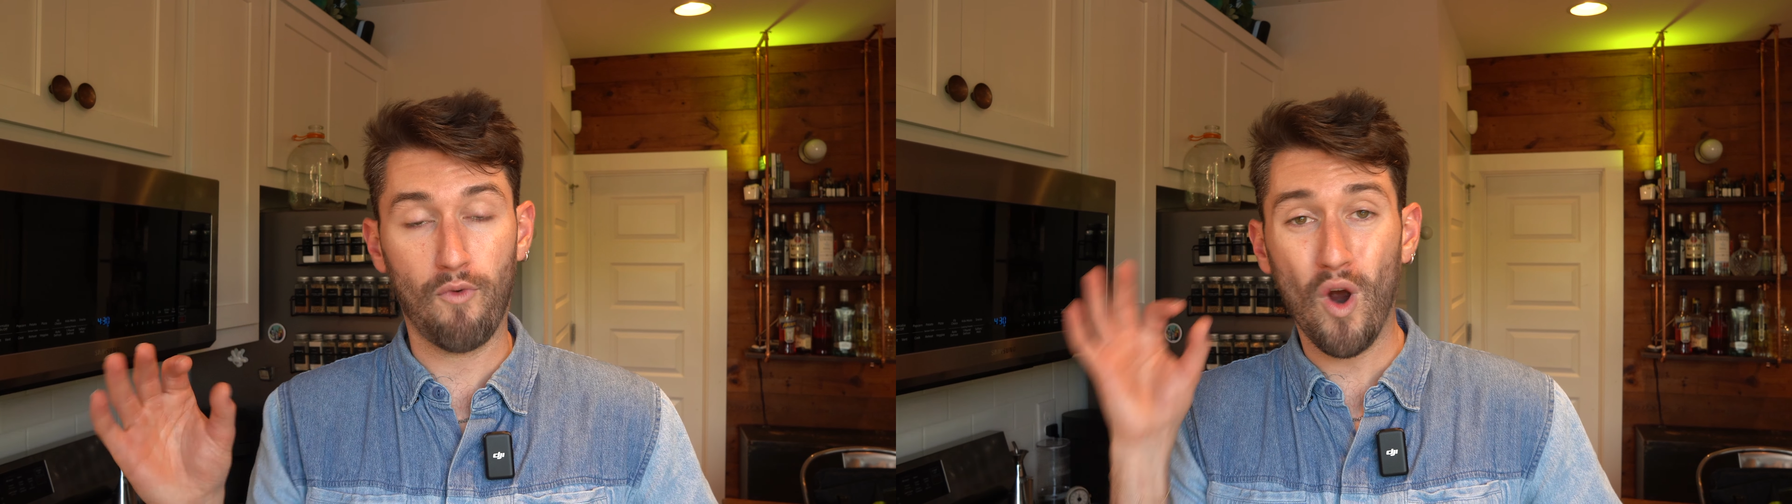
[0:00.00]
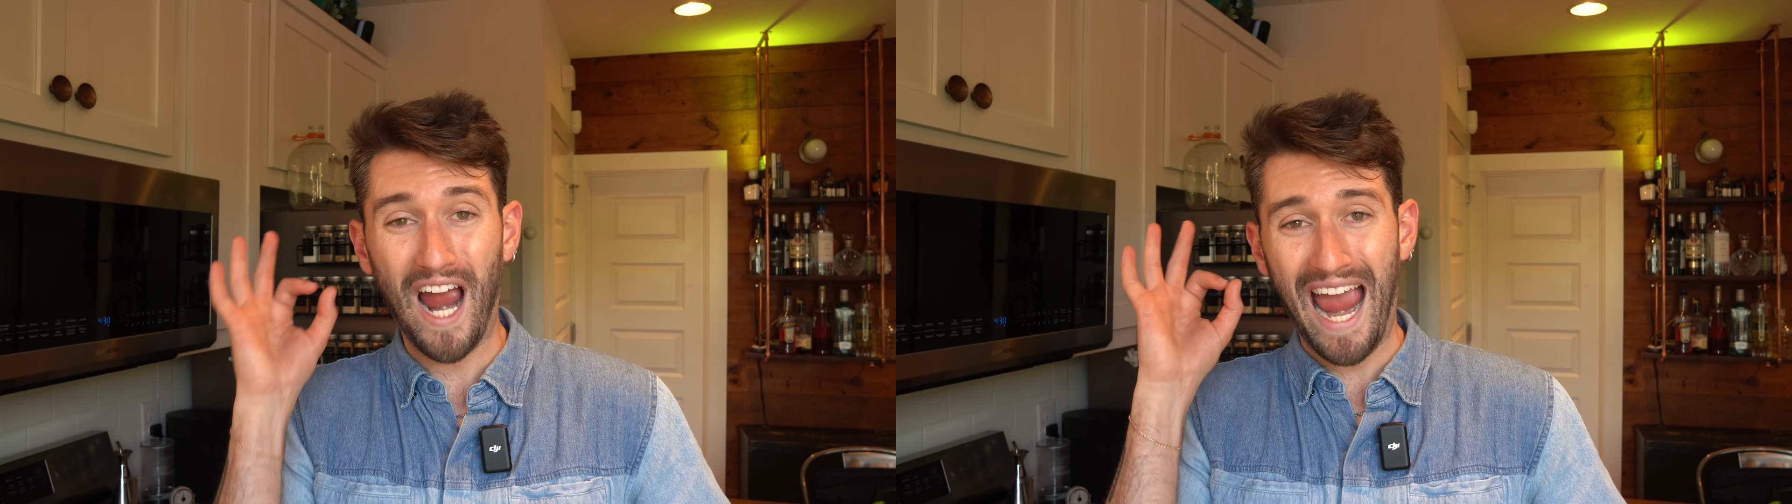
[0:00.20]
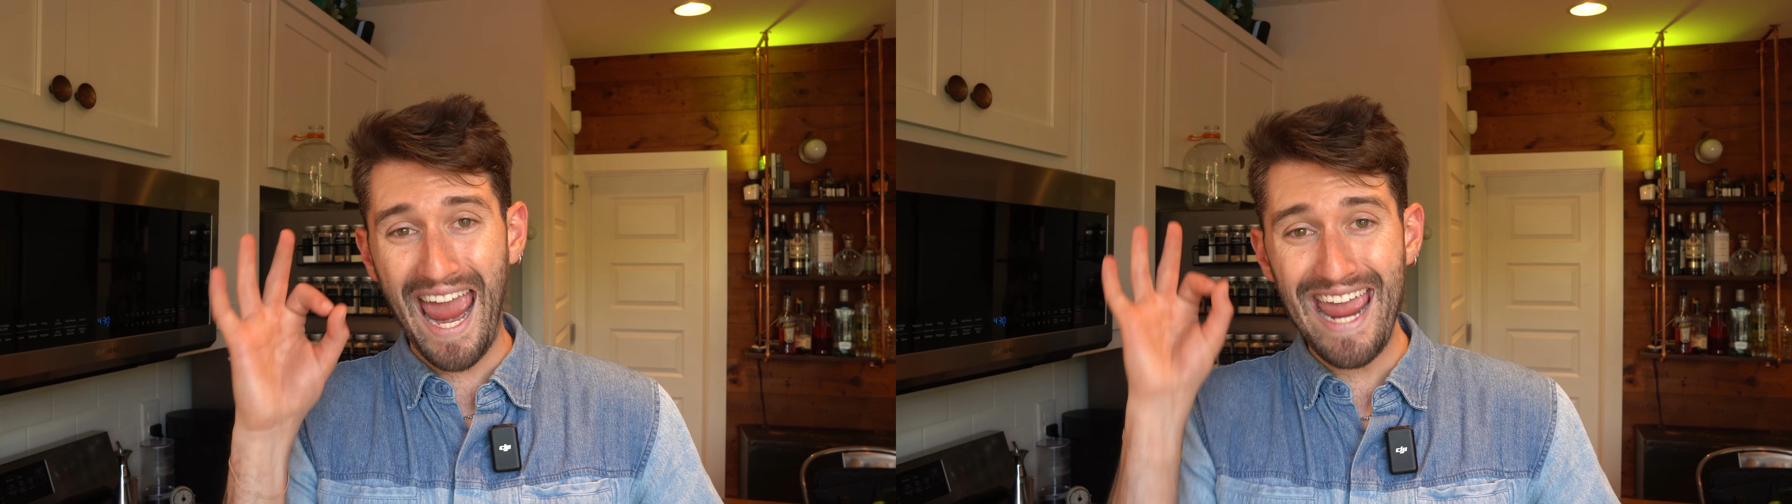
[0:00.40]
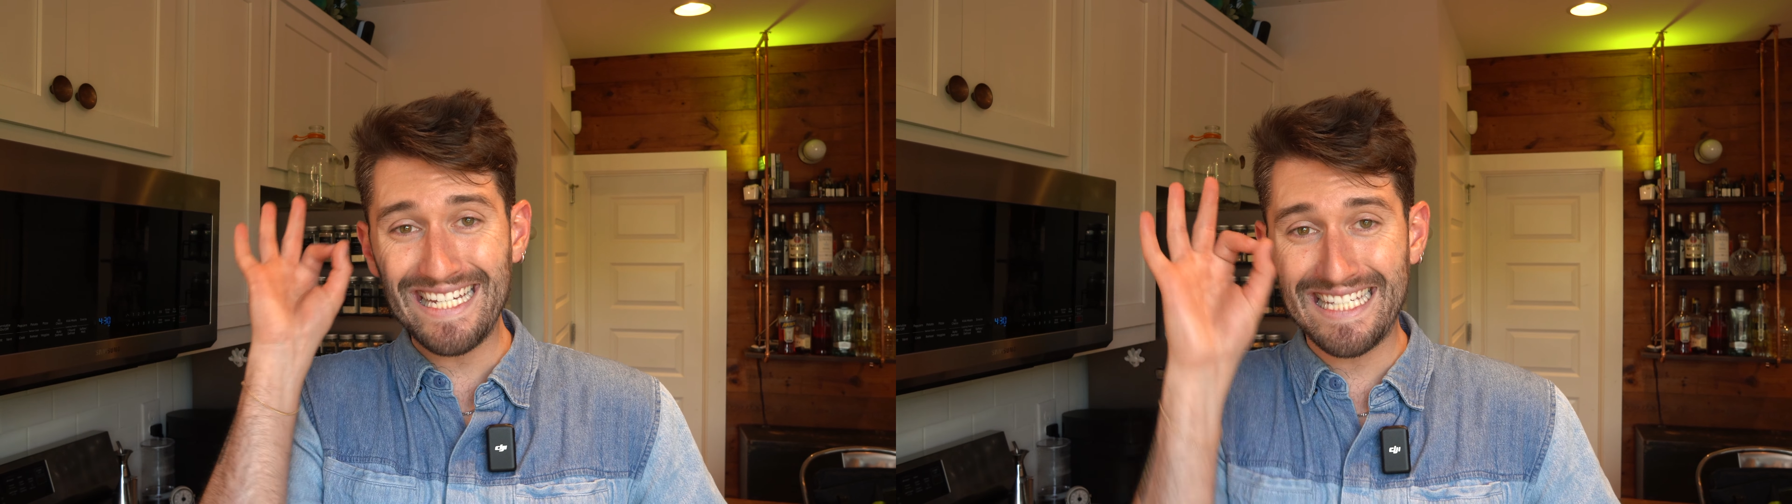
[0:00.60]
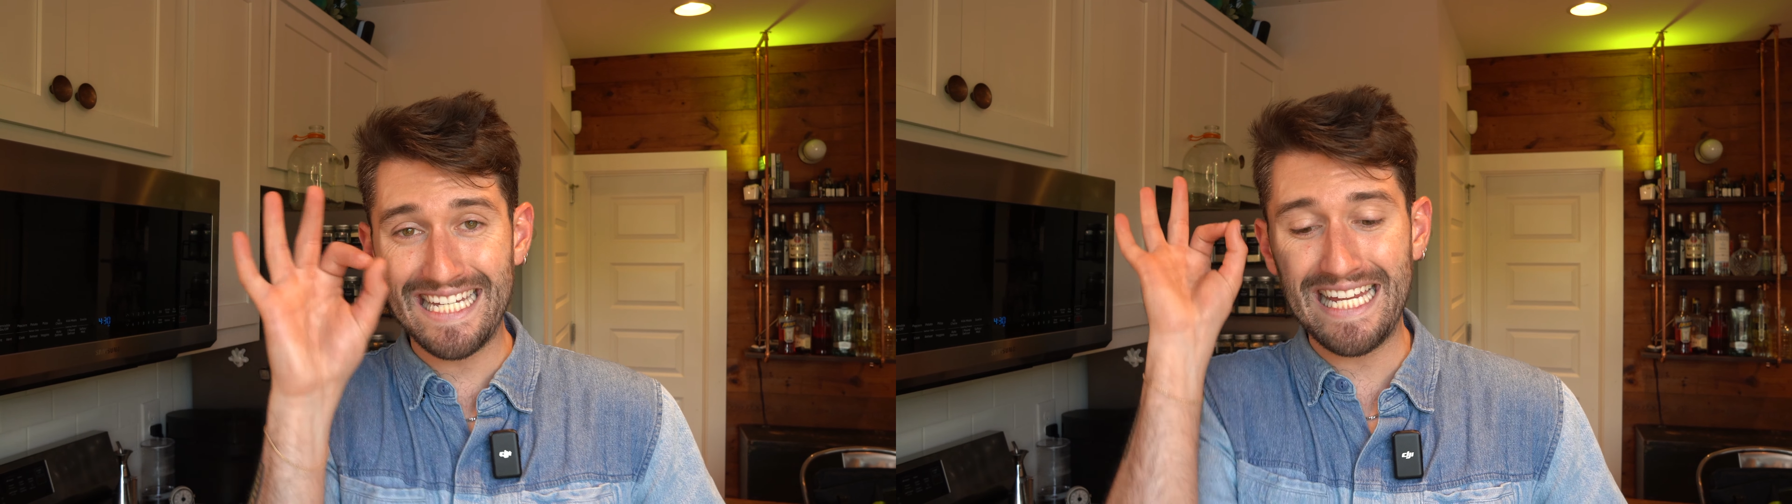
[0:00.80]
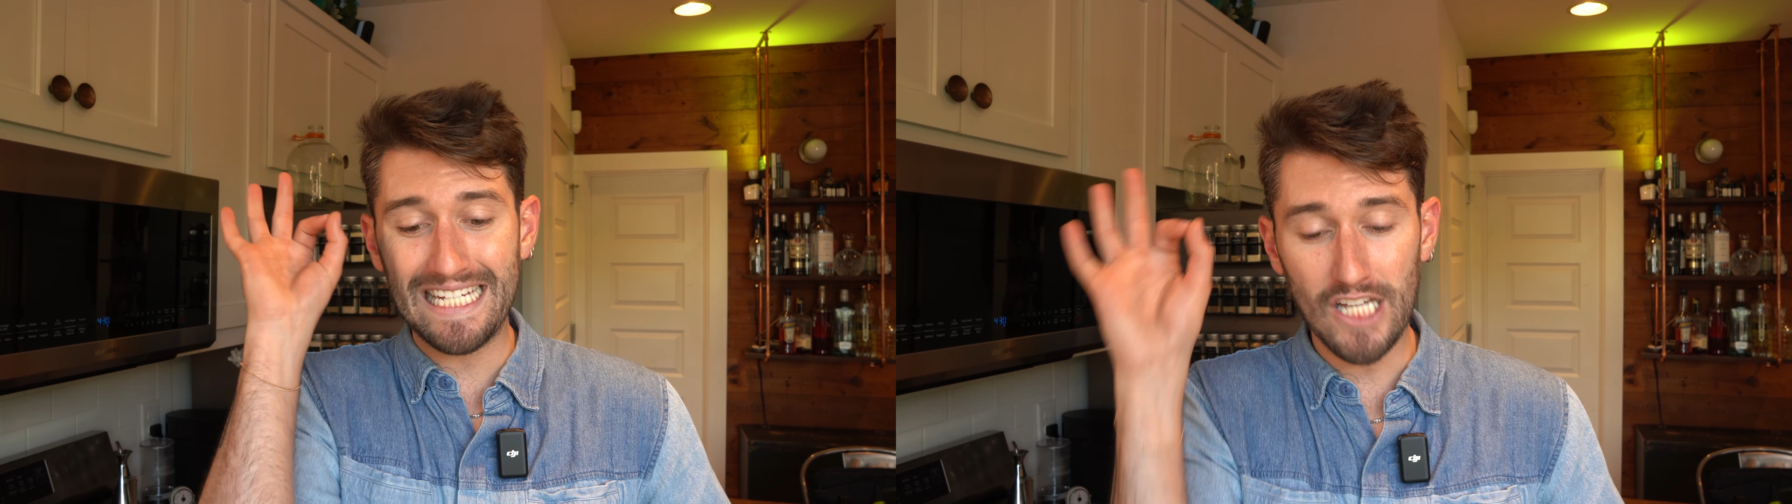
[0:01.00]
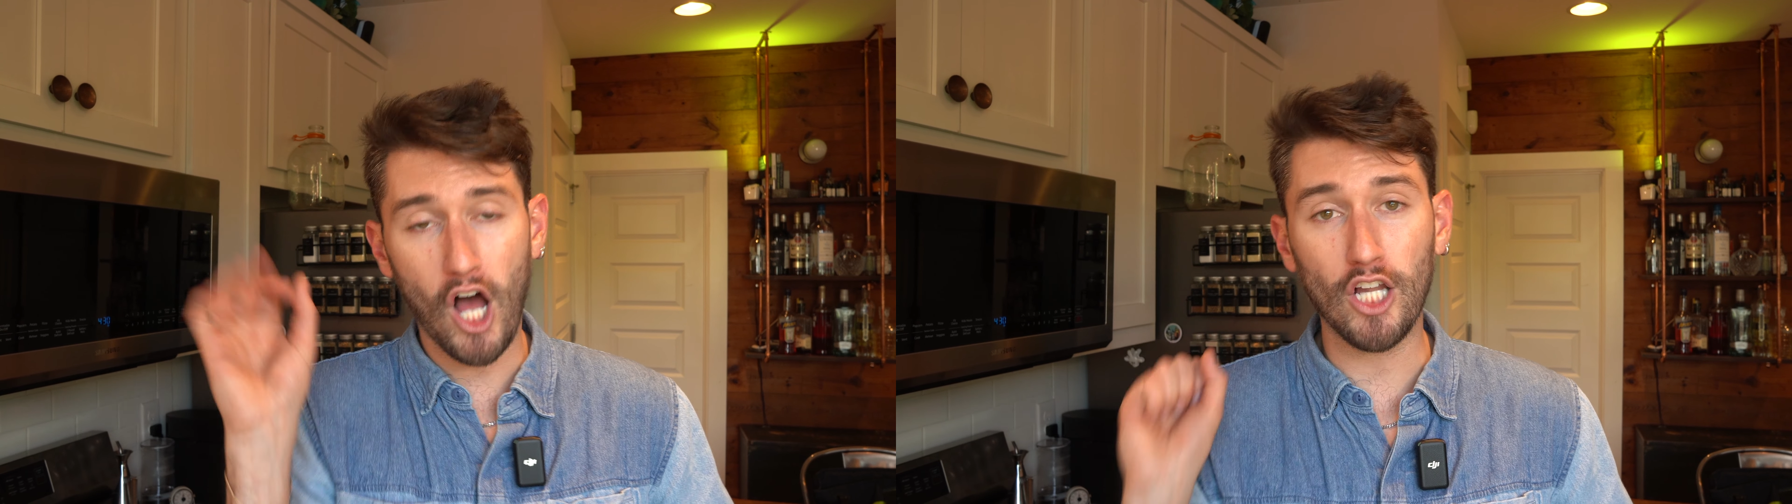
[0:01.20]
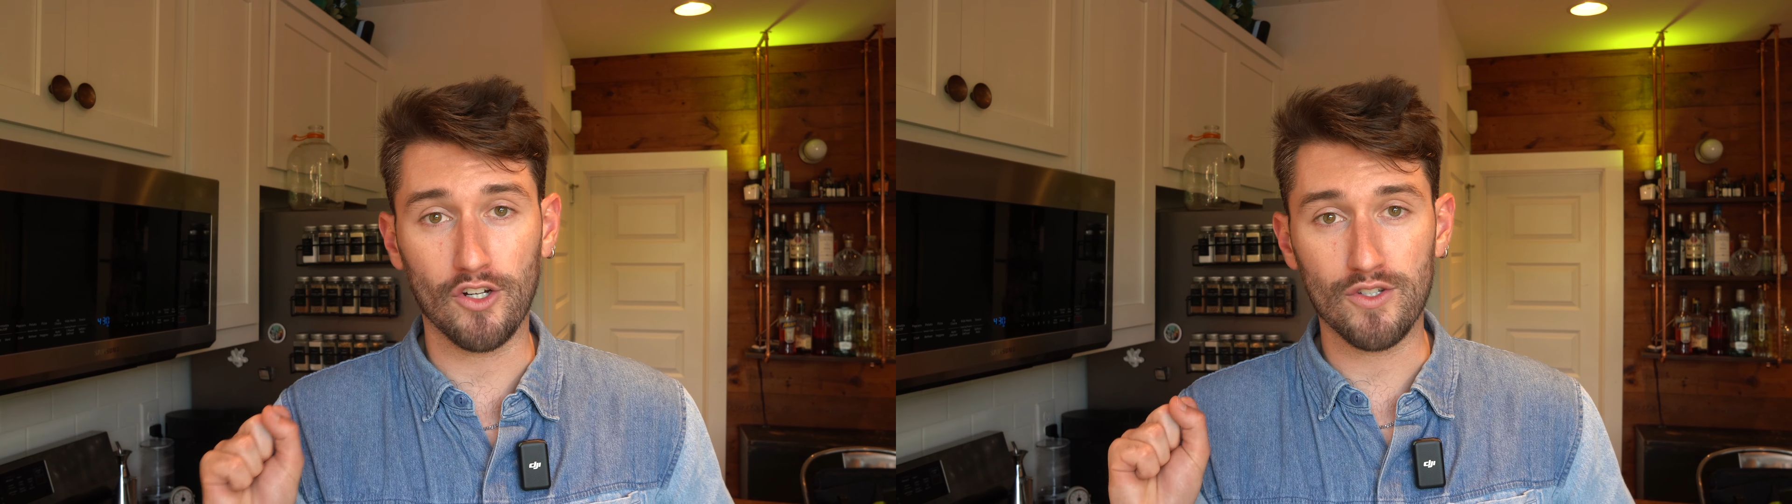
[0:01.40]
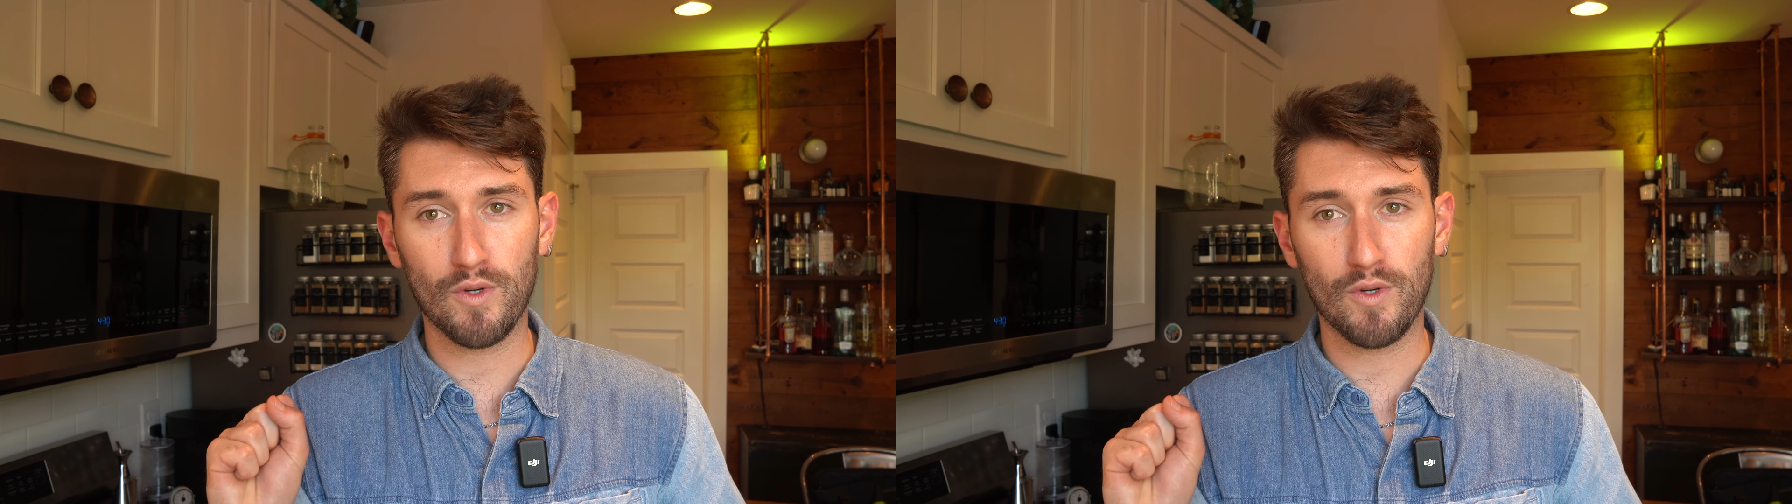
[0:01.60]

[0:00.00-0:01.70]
For $80,